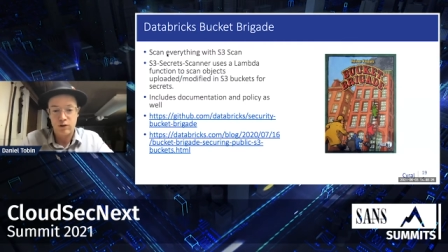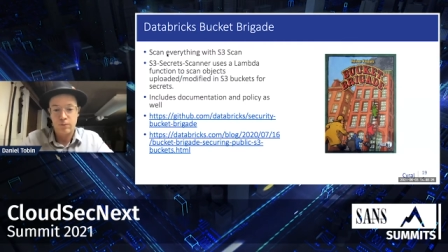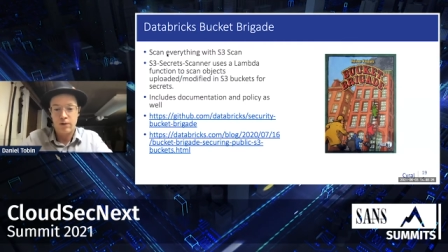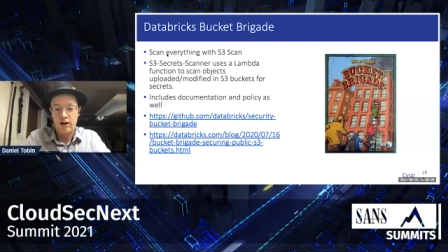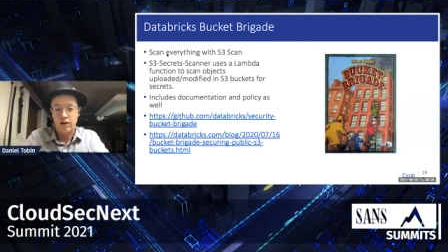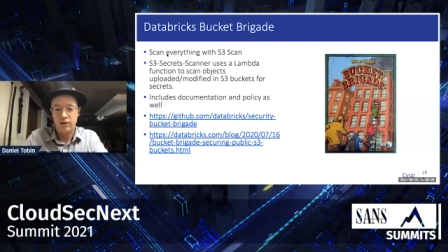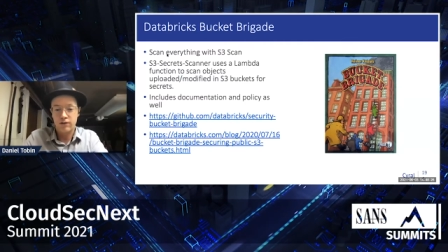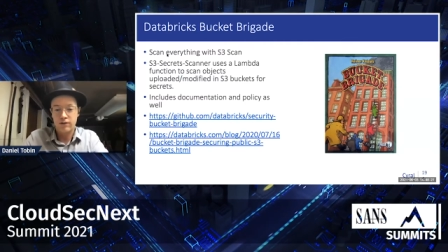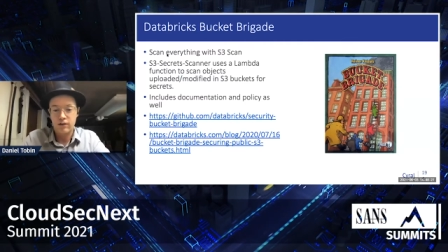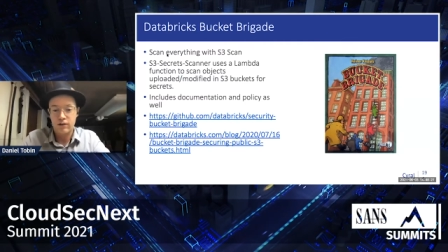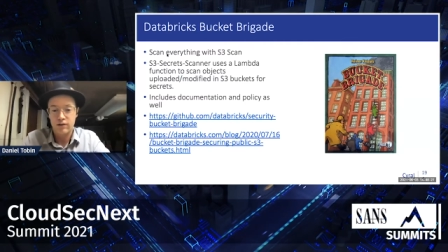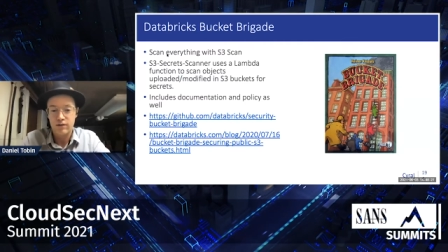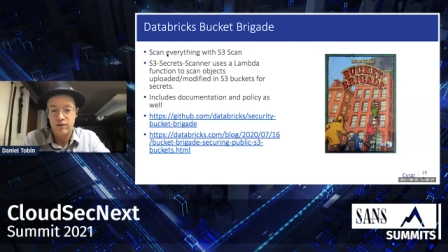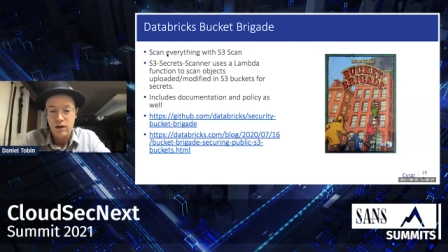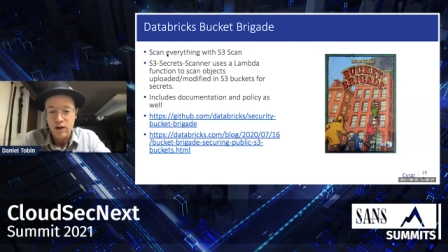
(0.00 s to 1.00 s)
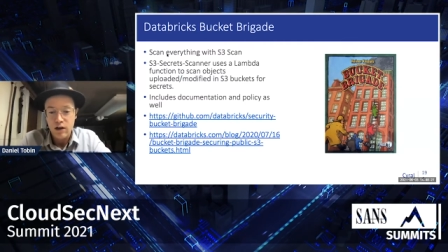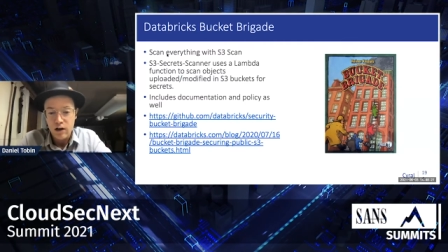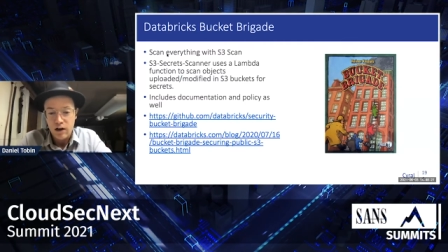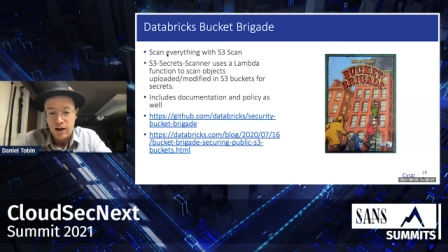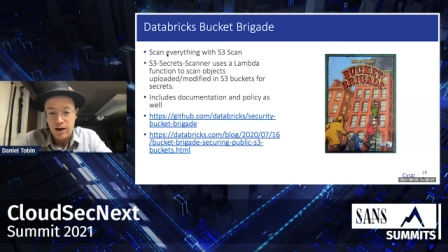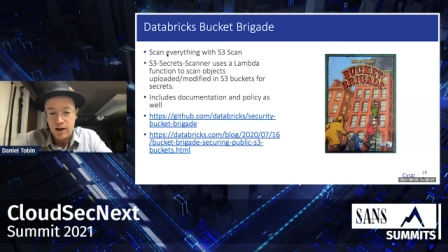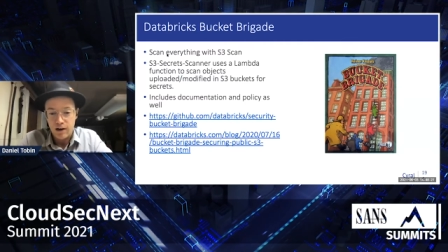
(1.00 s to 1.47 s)
the policies
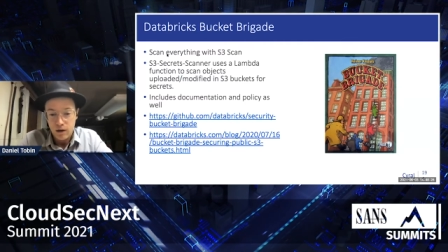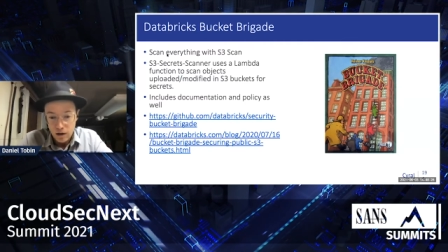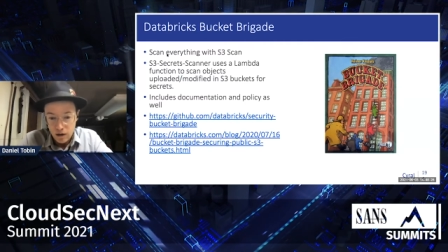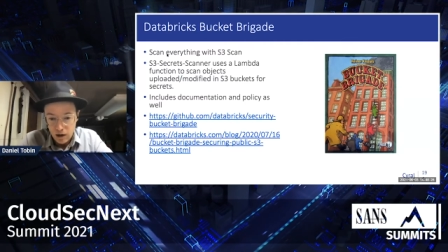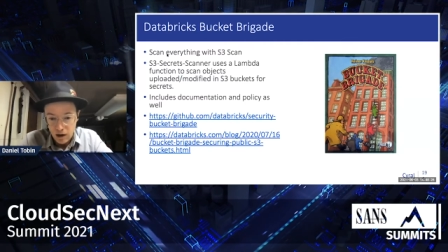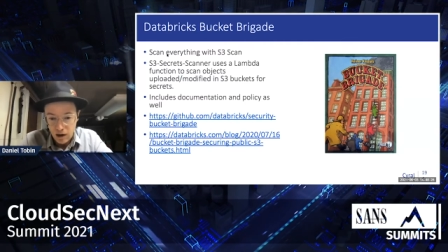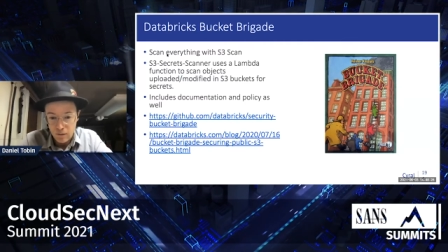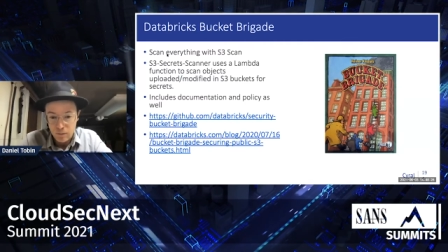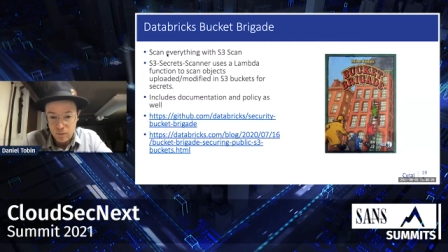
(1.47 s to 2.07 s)
and